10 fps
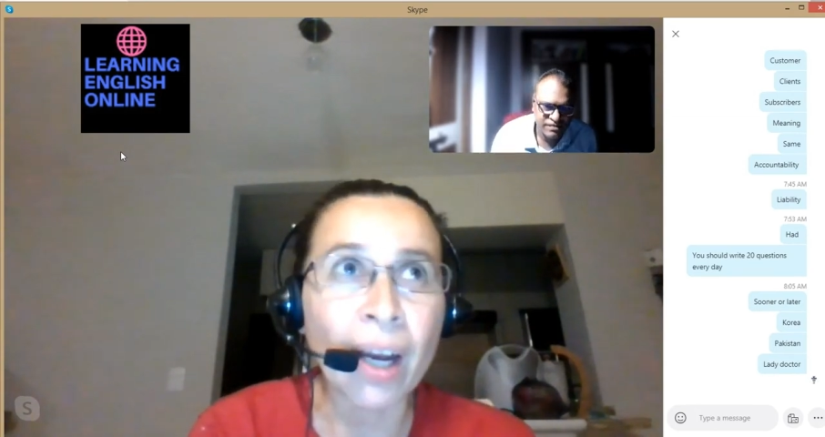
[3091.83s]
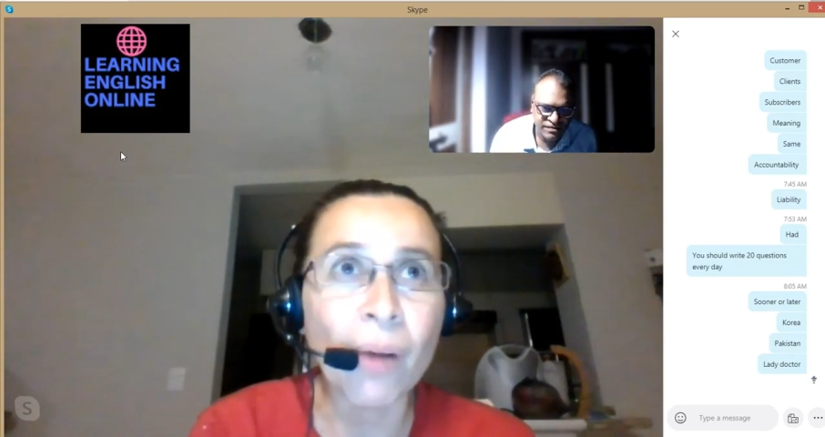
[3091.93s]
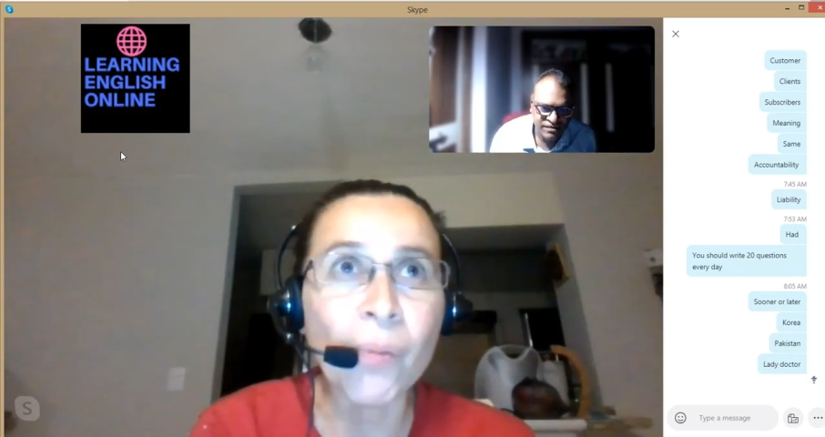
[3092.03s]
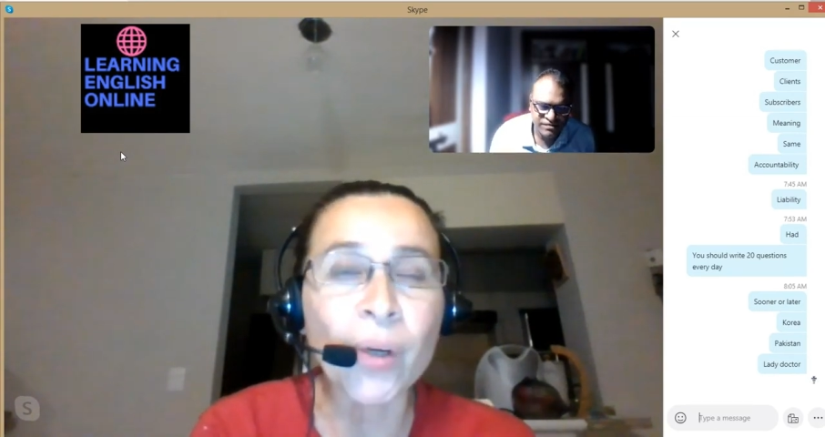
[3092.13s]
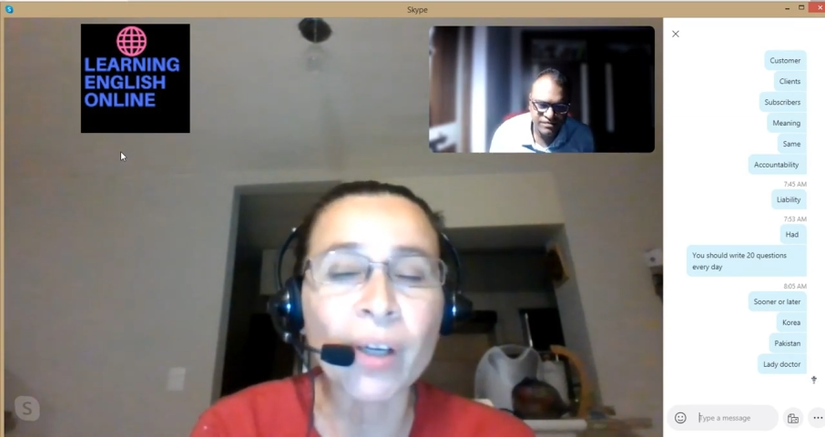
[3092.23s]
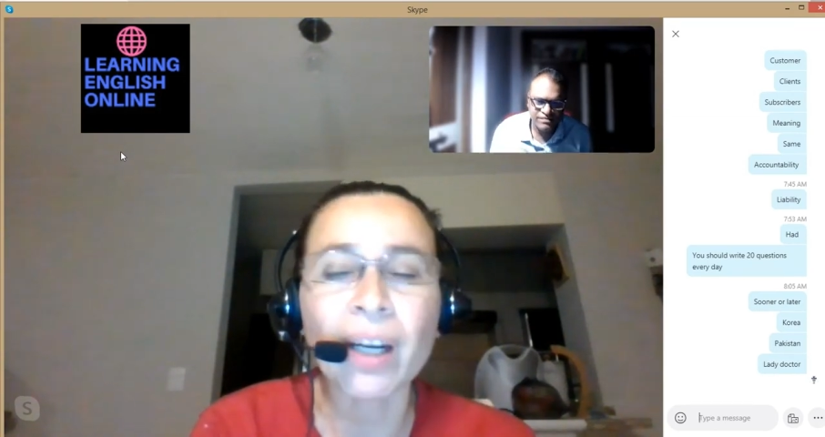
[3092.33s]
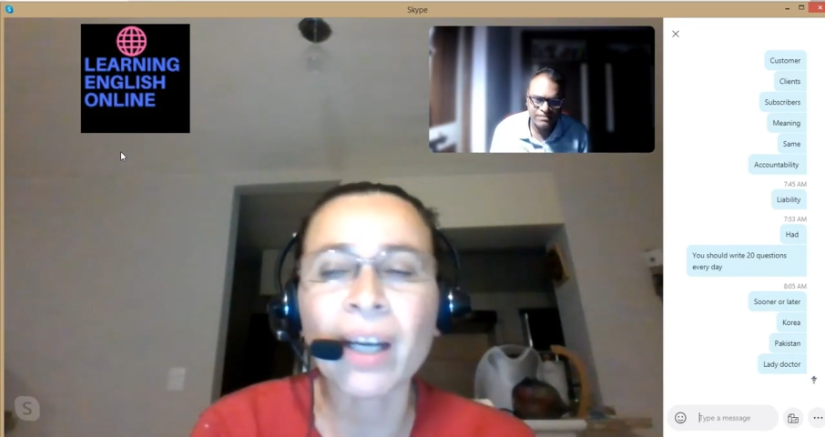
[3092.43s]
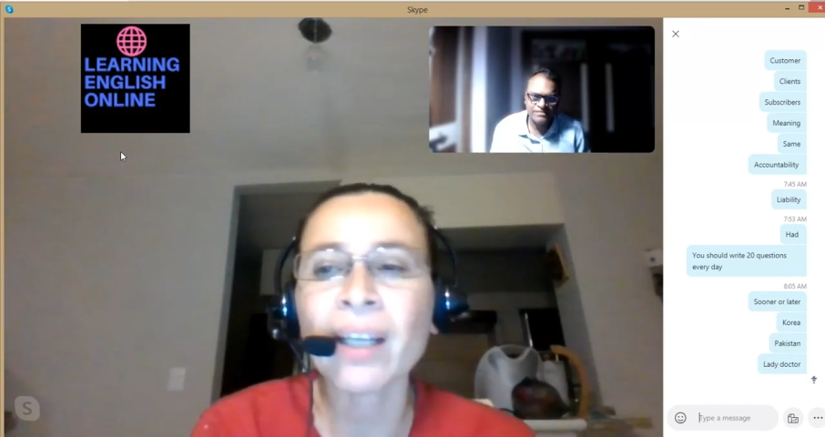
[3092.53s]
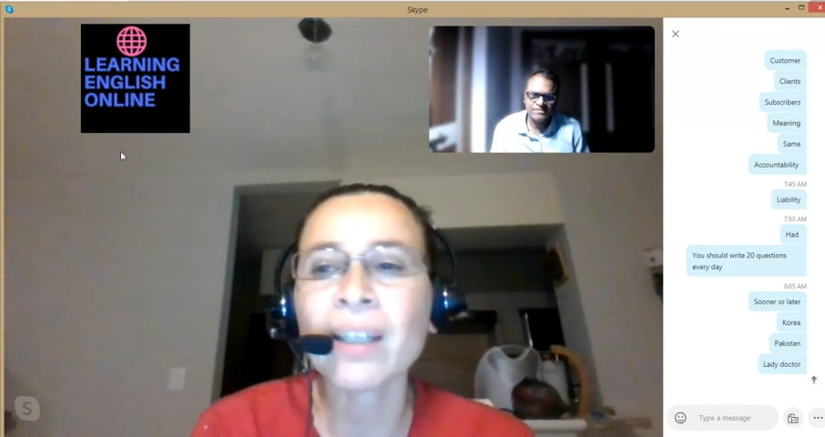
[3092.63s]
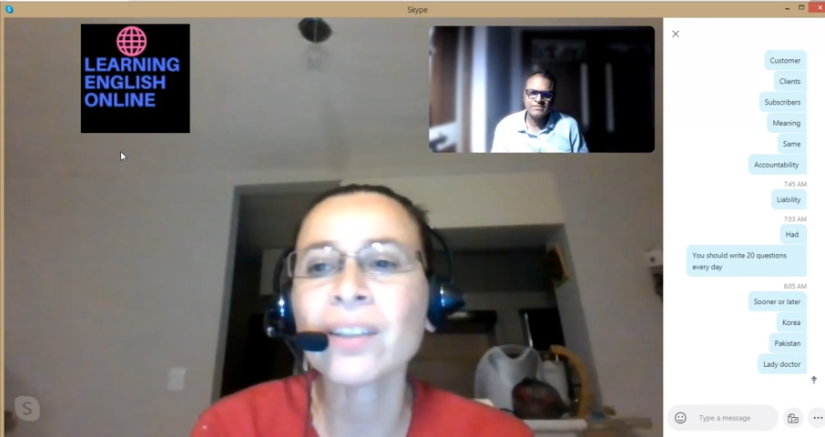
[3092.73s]
homework,
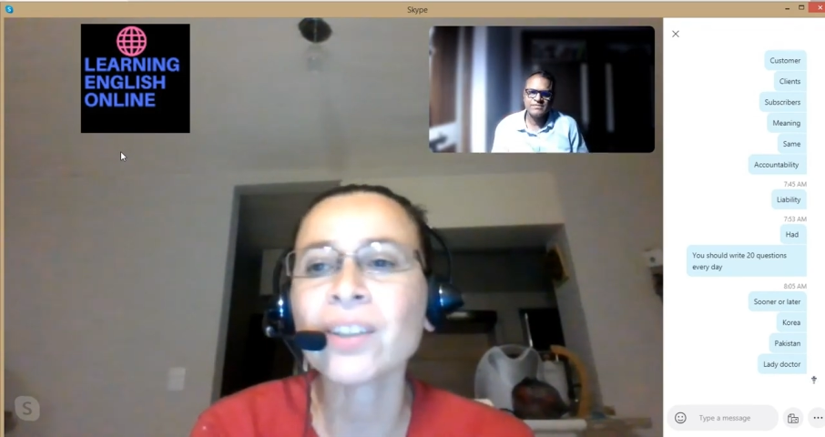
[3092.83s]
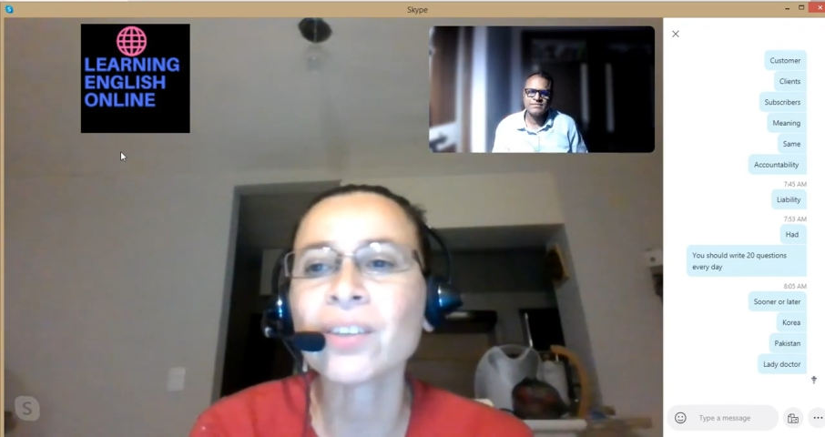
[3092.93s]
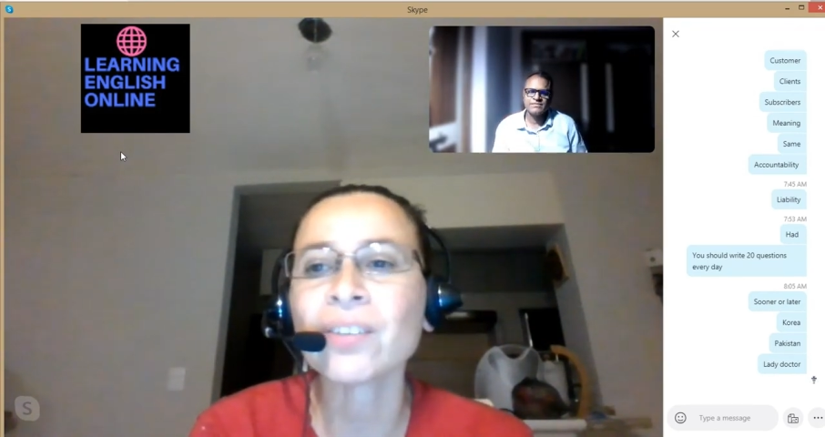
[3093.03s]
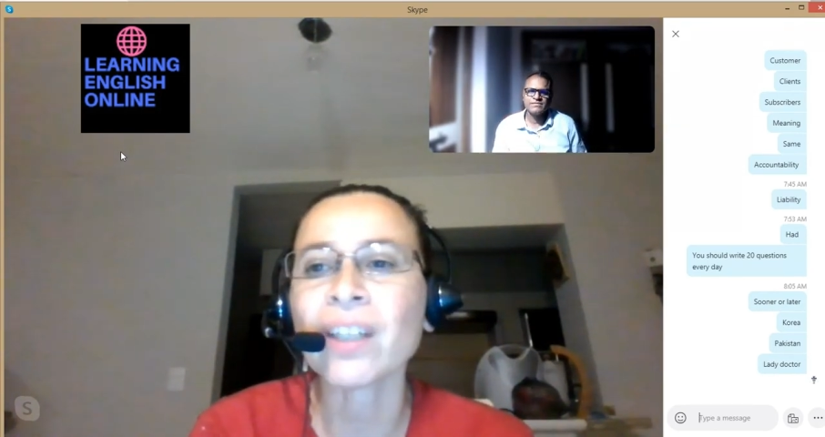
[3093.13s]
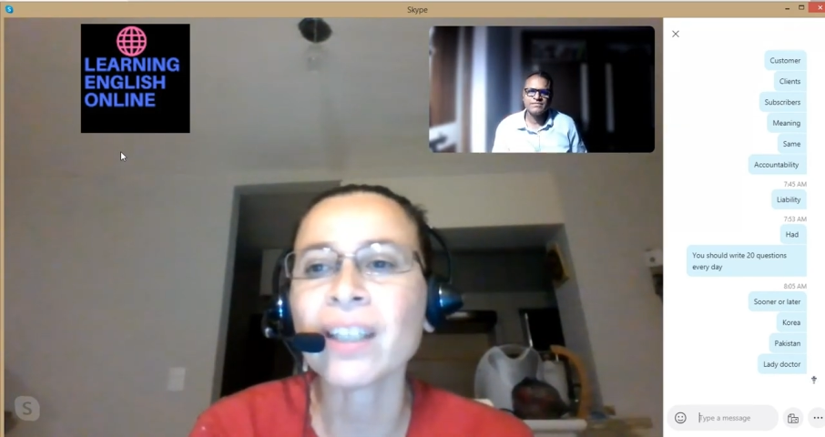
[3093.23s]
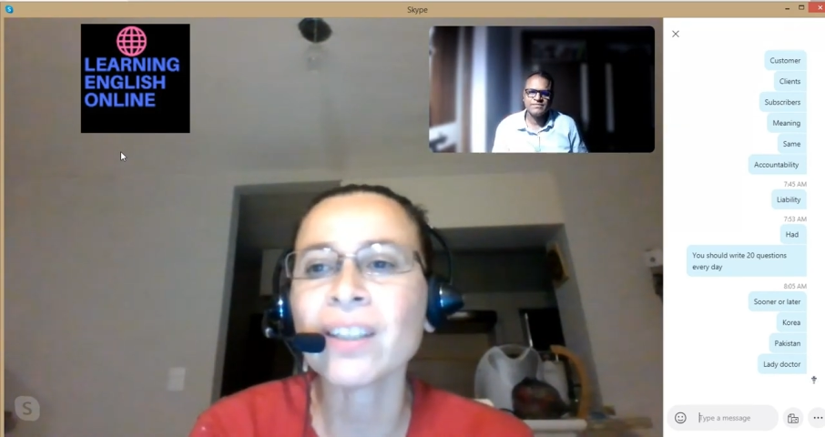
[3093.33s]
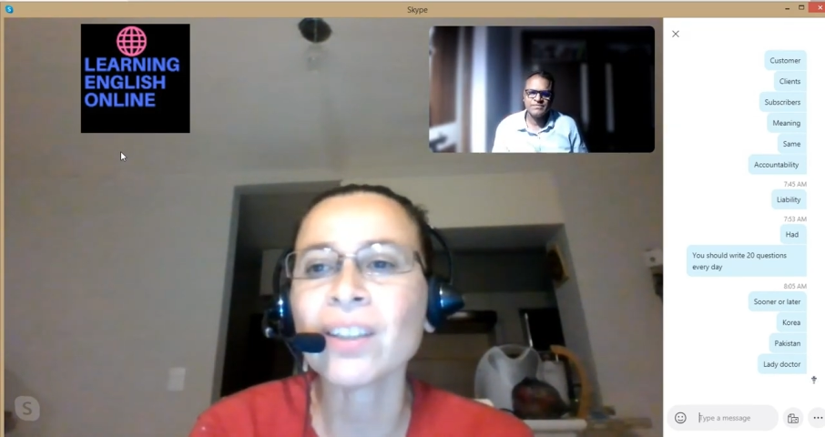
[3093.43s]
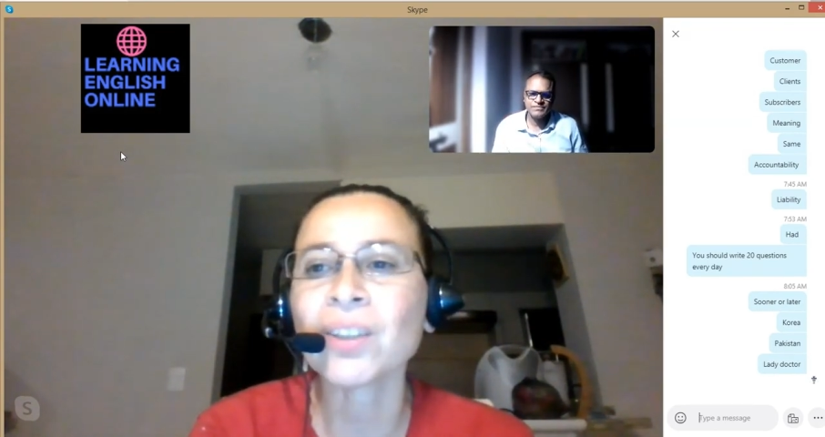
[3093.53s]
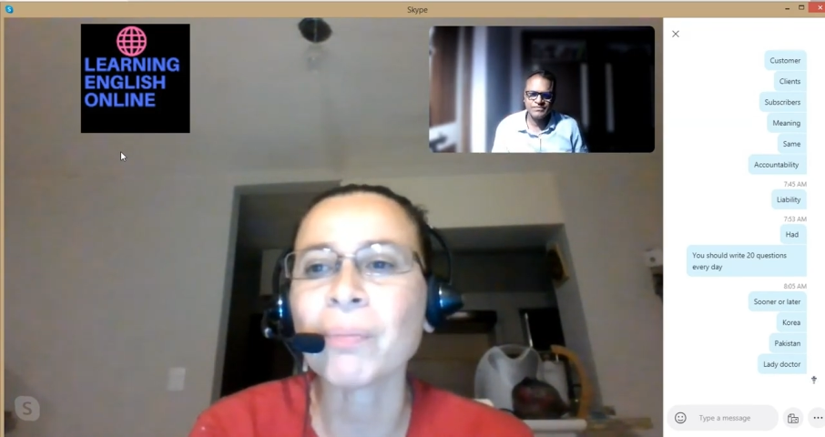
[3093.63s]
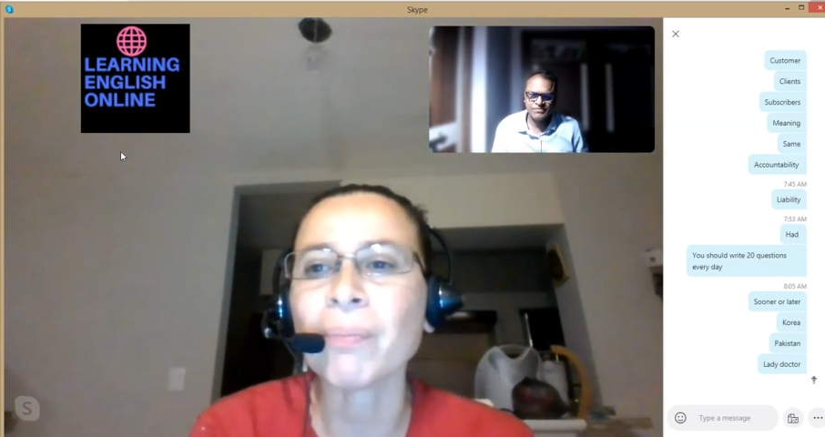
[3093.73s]
I'm going to try not